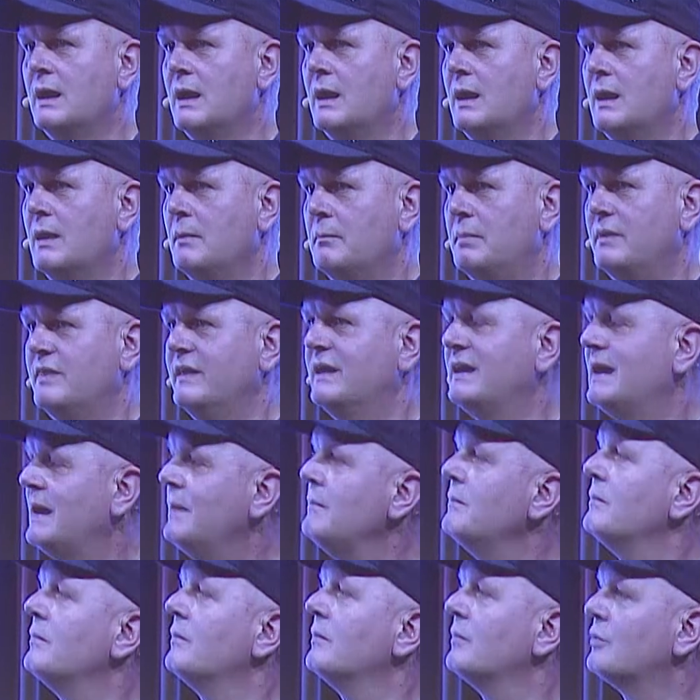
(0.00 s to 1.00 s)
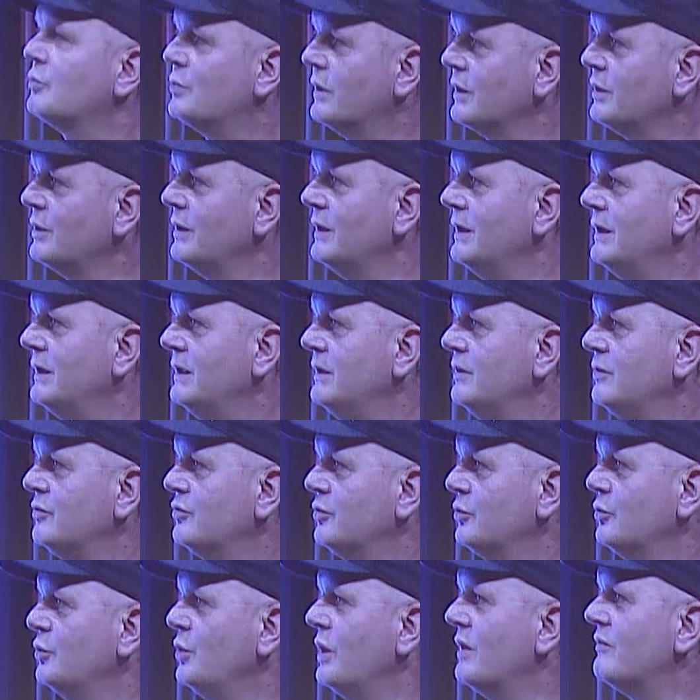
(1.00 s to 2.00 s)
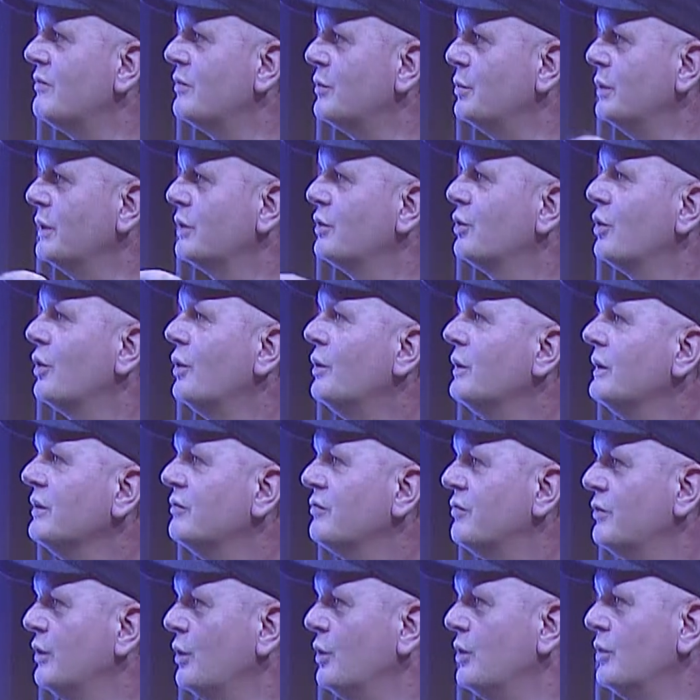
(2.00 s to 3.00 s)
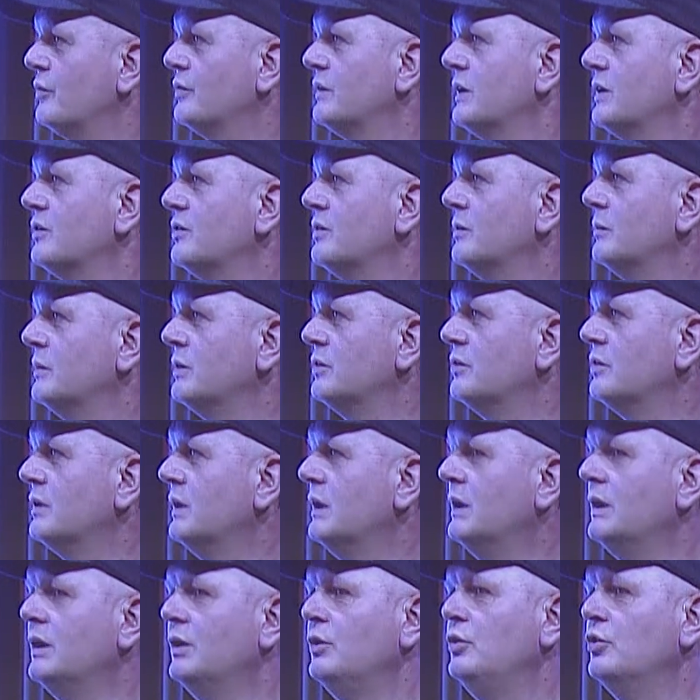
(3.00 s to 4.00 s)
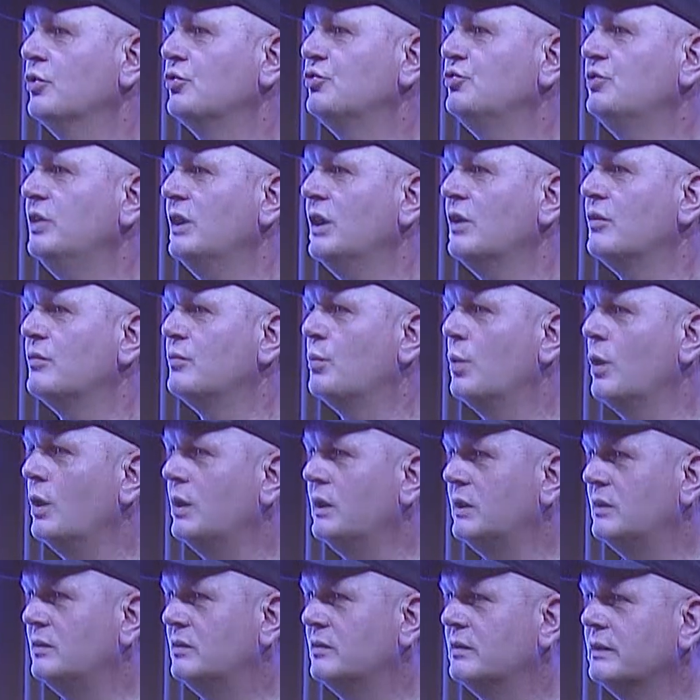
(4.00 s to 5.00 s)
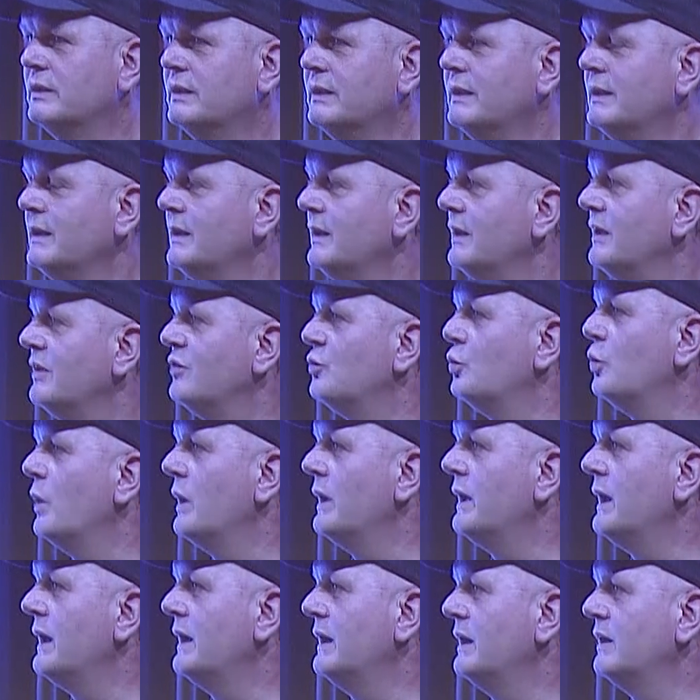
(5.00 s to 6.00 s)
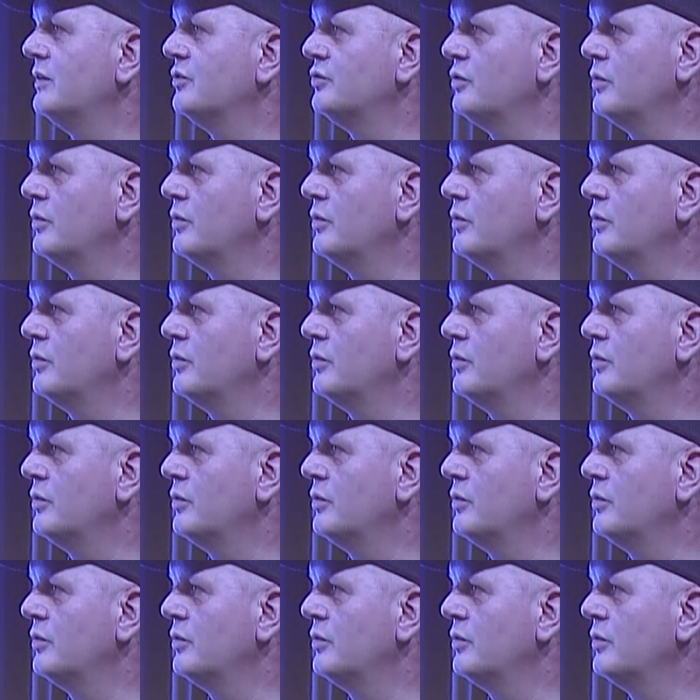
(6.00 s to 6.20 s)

but they come regularly, so you have a recurring flow of customers. Your share of wallet is way higher, so the